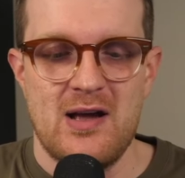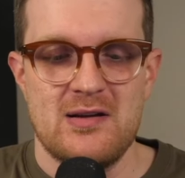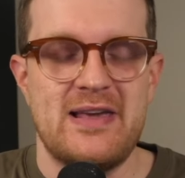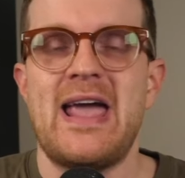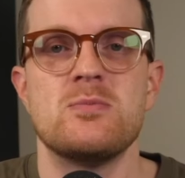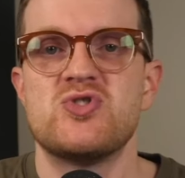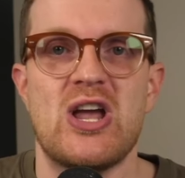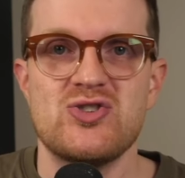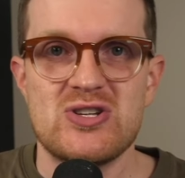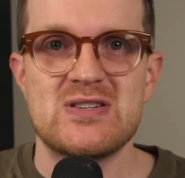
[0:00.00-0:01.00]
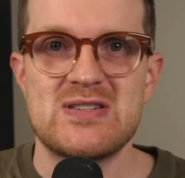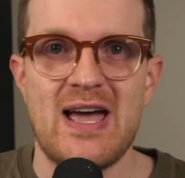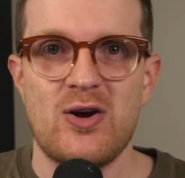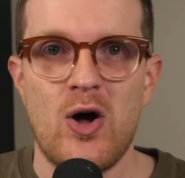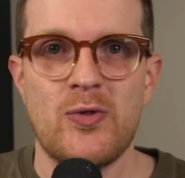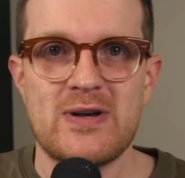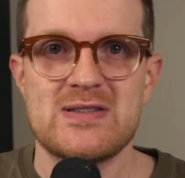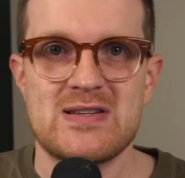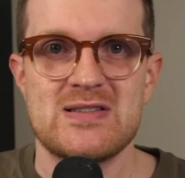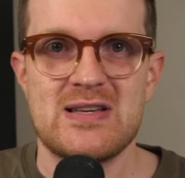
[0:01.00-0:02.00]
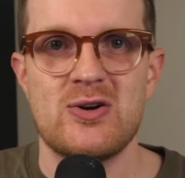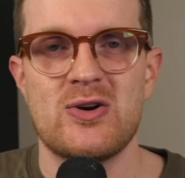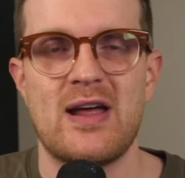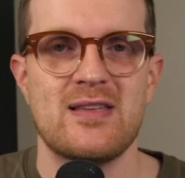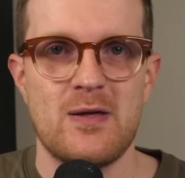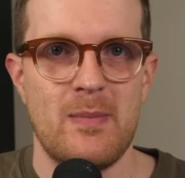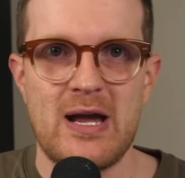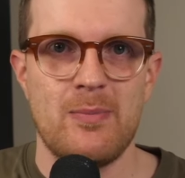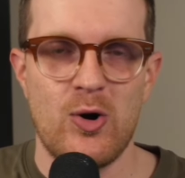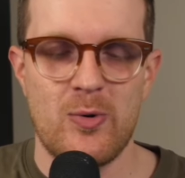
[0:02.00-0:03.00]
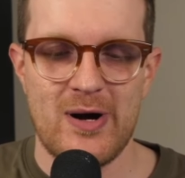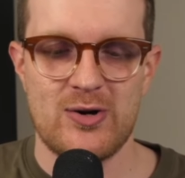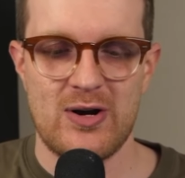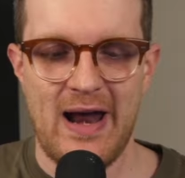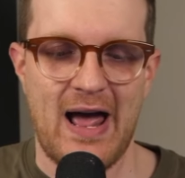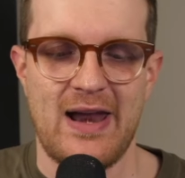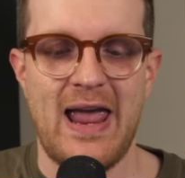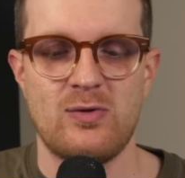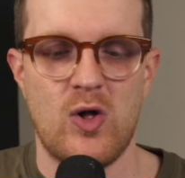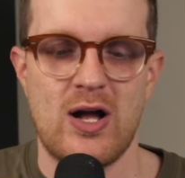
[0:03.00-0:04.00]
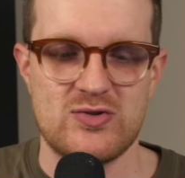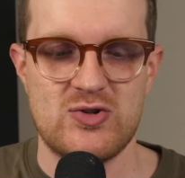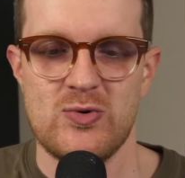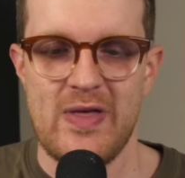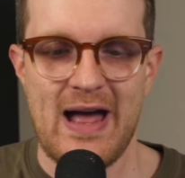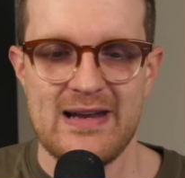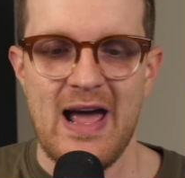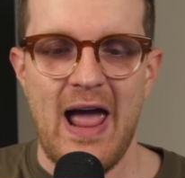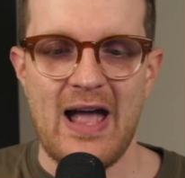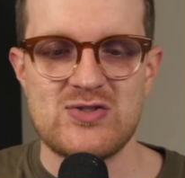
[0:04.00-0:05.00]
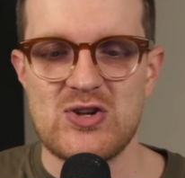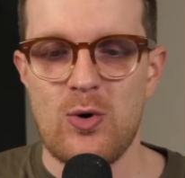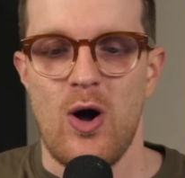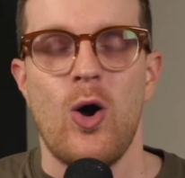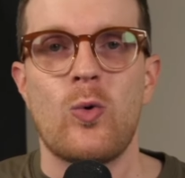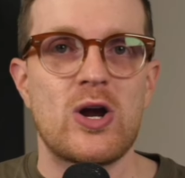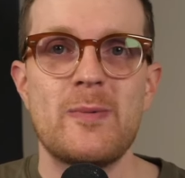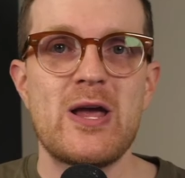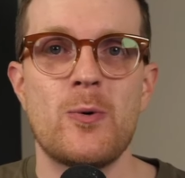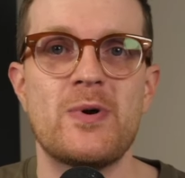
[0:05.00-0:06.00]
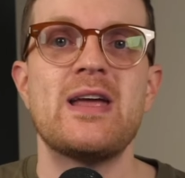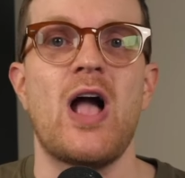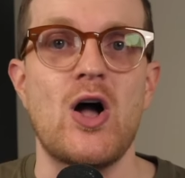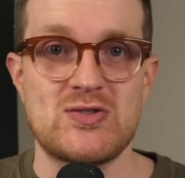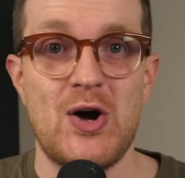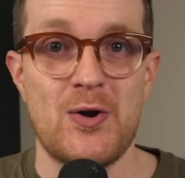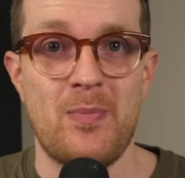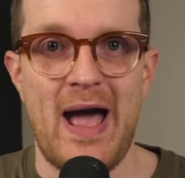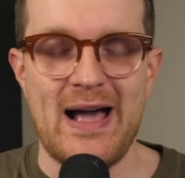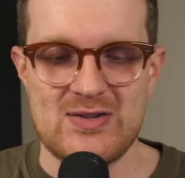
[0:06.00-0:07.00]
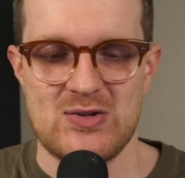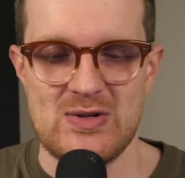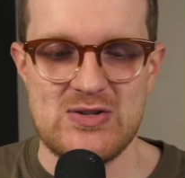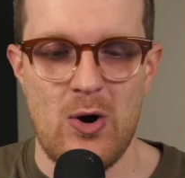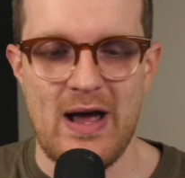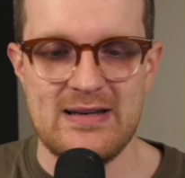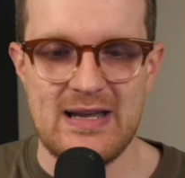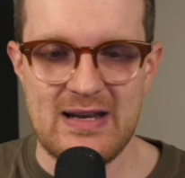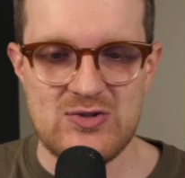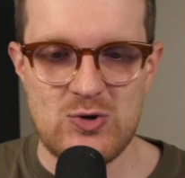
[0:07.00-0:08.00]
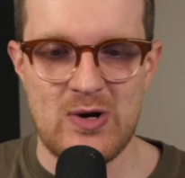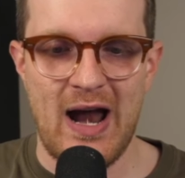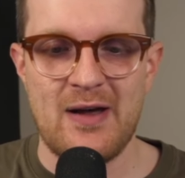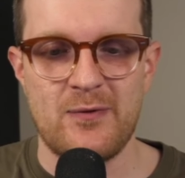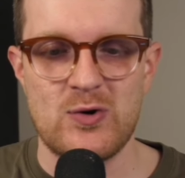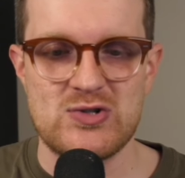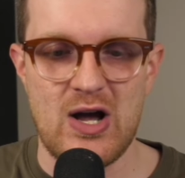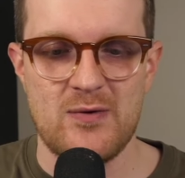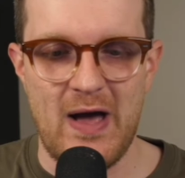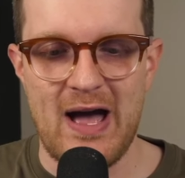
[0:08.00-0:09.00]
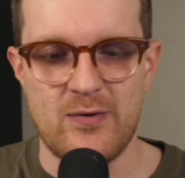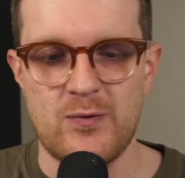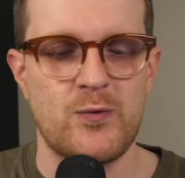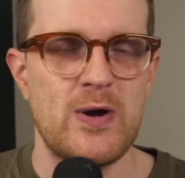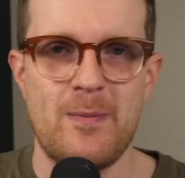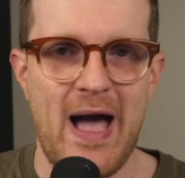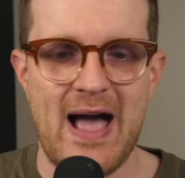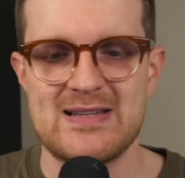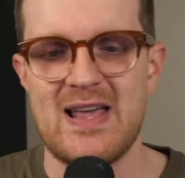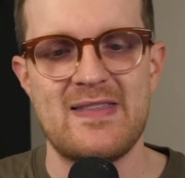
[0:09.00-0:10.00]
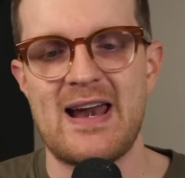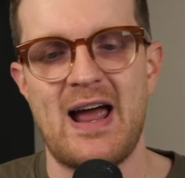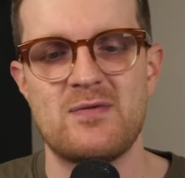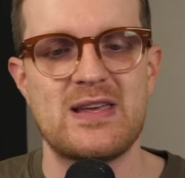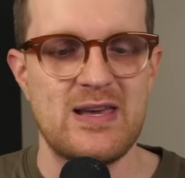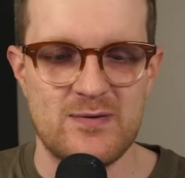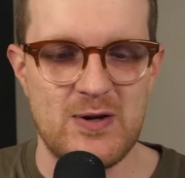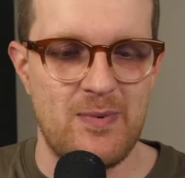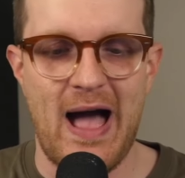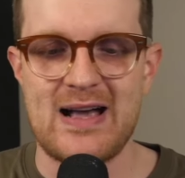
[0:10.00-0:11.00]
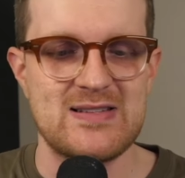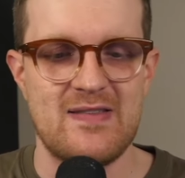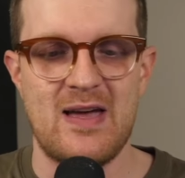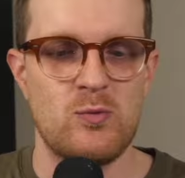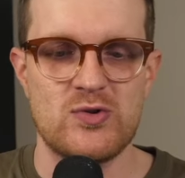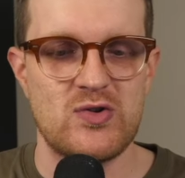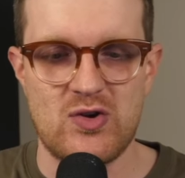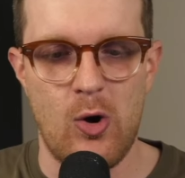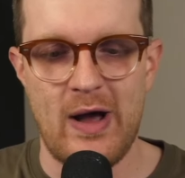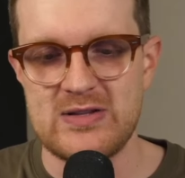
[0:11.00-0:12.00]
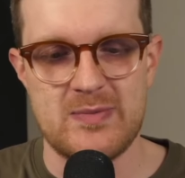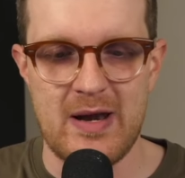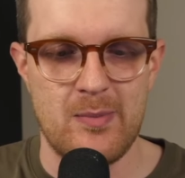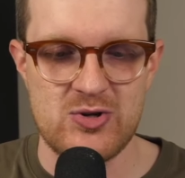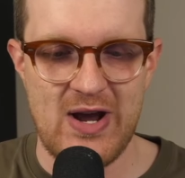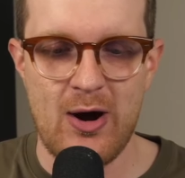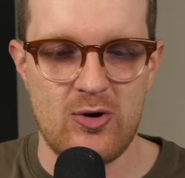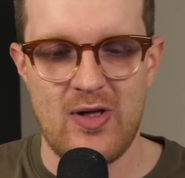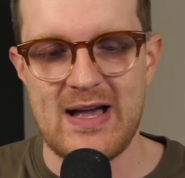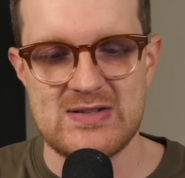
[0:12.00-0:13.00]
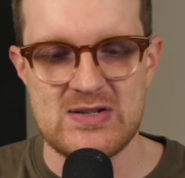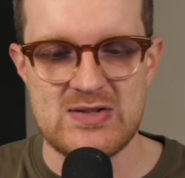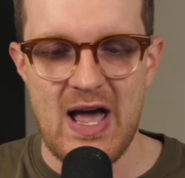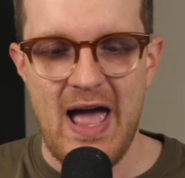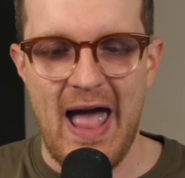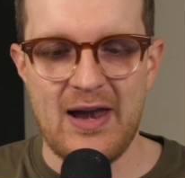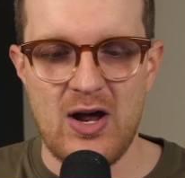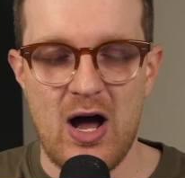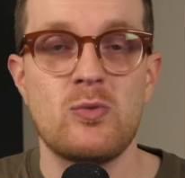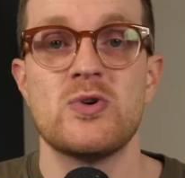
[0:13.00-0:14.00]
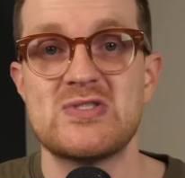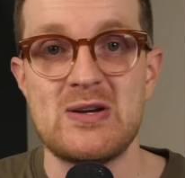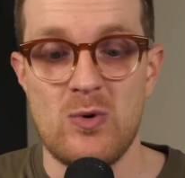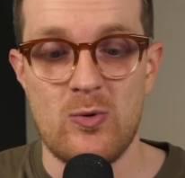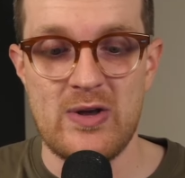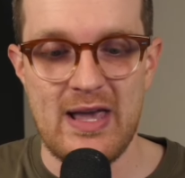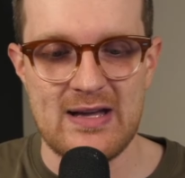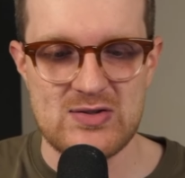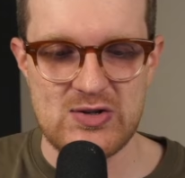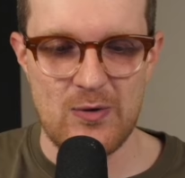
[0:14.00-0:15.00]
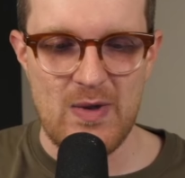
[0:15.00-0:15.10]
game-changing set, all things considered. I think the Mega Pokemon are going to add a lot to that, and so we're going to be opening a ton of packs. So let's go ahead and get into it. I first off have free packs, and then I have the gifted packs, and then we'll just go ahead and spend a bunch of hourglasses, and we'll see what we get. So